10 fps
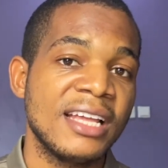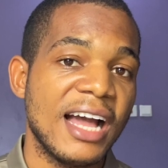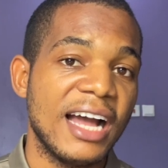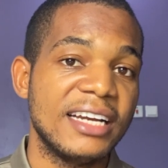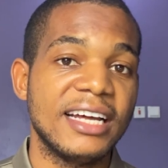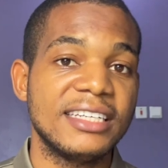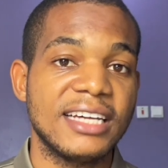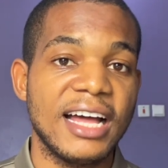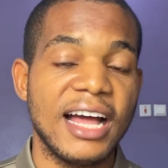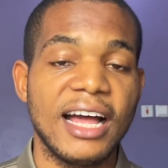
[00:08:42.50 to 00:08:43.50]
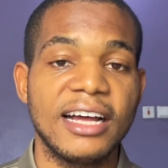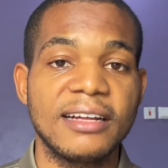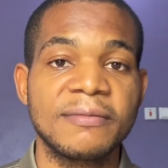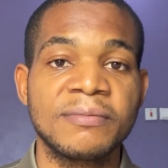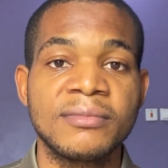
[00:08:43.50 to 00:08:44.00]
and that
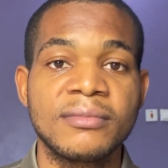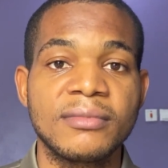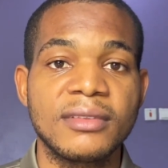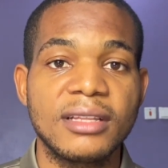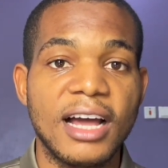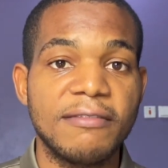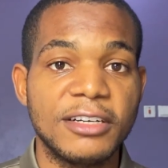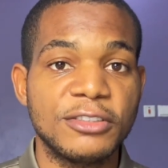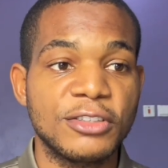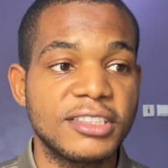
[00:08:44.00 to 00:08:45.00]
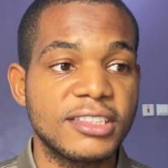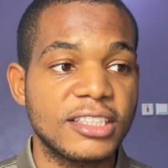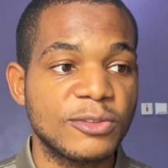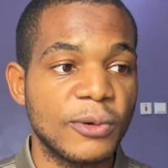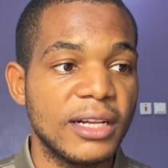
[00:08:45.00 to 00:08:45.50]
have the resources
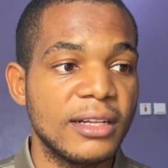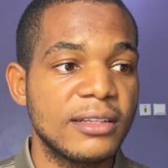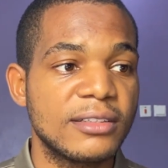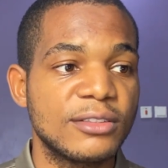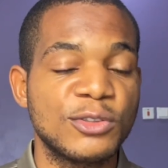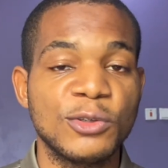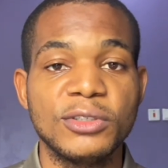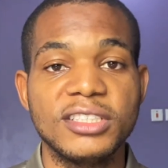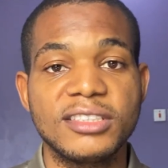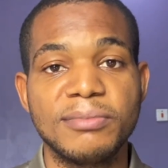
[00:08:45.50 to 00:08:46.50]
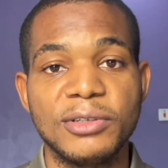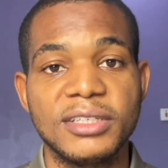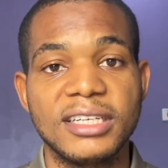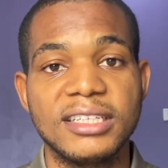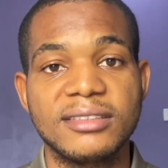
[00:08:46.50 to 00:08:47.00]
as well. So this
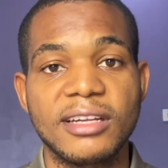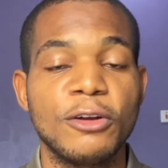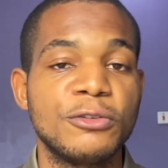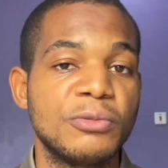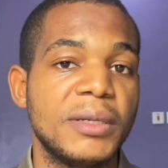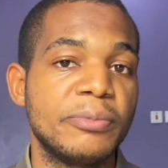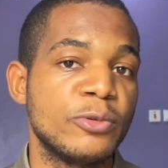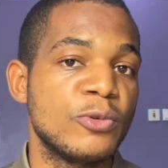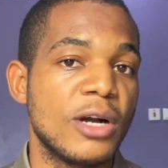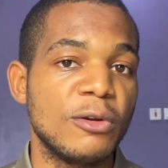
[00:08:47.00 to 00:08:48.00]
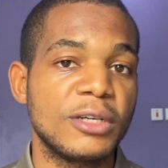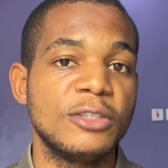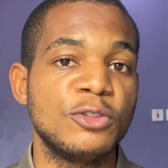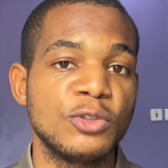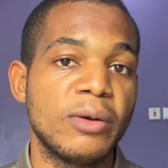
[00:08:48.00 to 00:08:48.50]
building is tailored to people who are
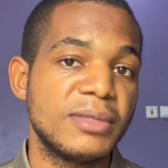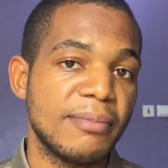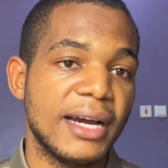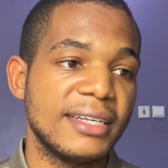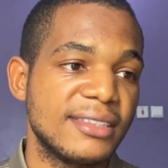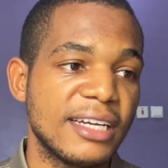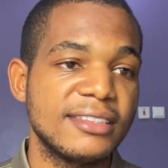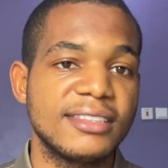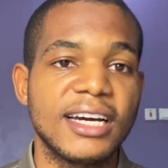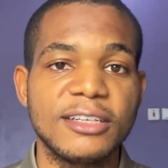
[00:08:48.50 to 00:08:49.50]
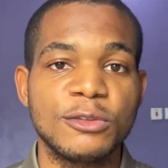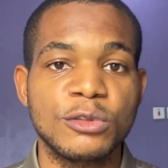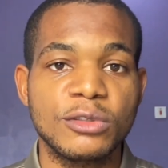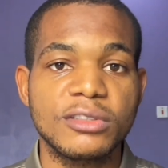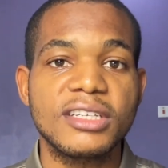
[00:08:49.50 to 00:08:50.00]
looking to optimize their design to
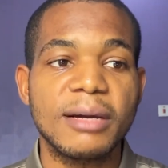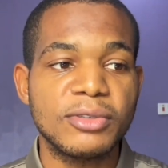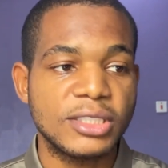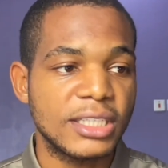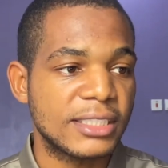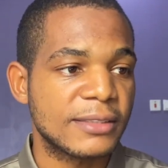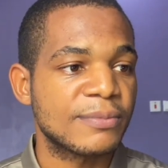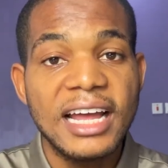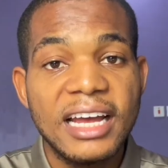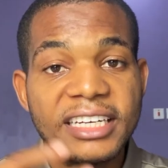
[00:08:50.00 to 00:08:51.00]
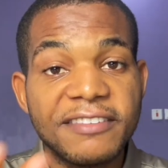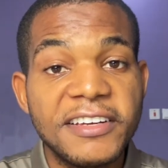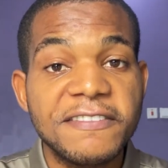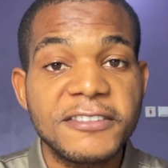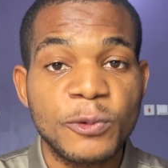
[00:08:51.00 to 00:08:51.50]
suit their budget. The
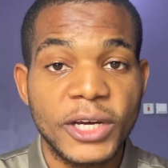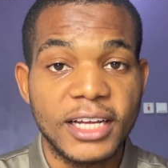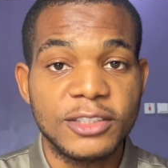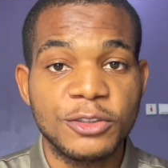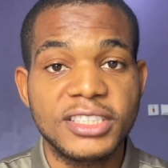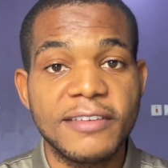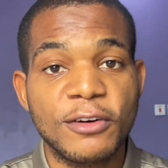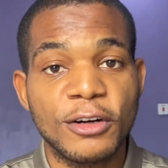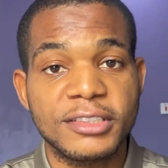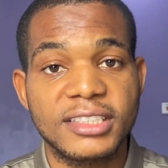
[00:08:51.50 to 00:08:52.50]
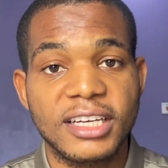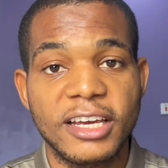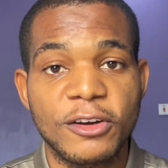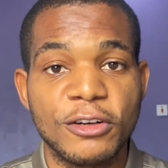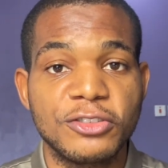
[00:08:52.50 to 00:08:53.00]
fifth way to save cost
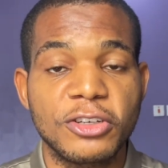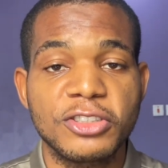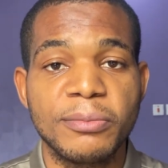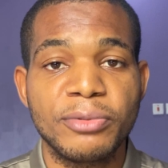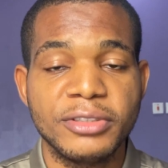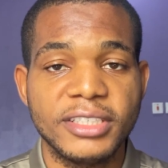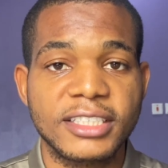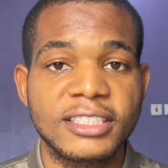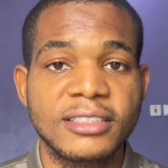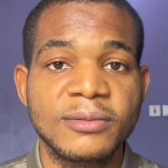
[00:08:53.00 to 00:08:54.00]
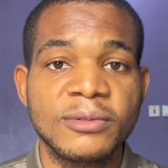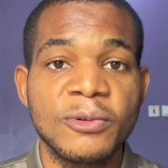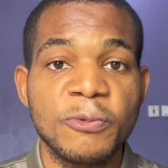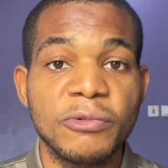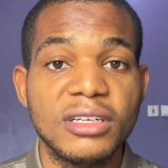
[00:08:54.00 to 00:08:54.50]
in construction project
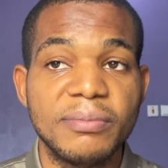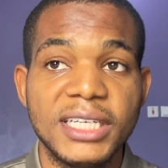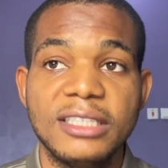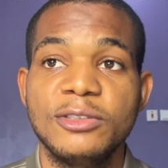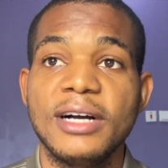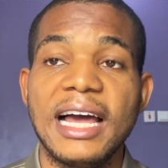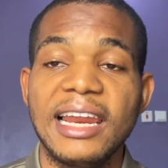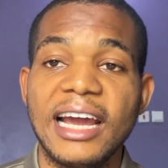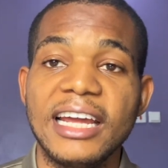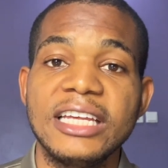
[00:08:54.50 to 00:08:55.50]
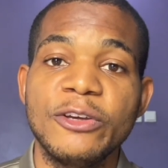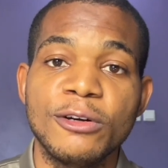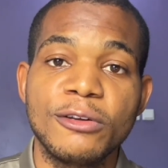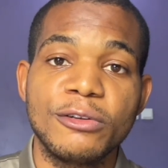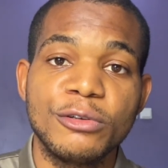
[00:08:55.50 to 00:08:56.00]
will be to align your
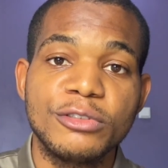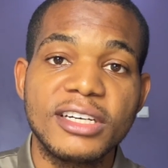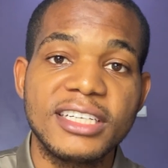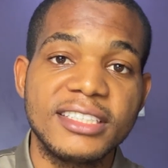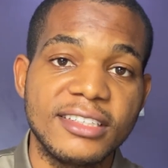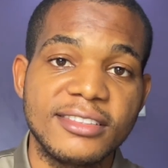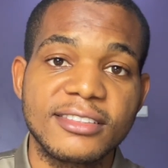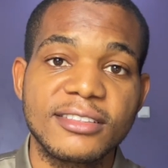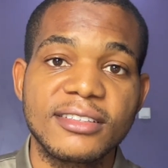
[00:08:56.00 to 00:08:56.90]
utilities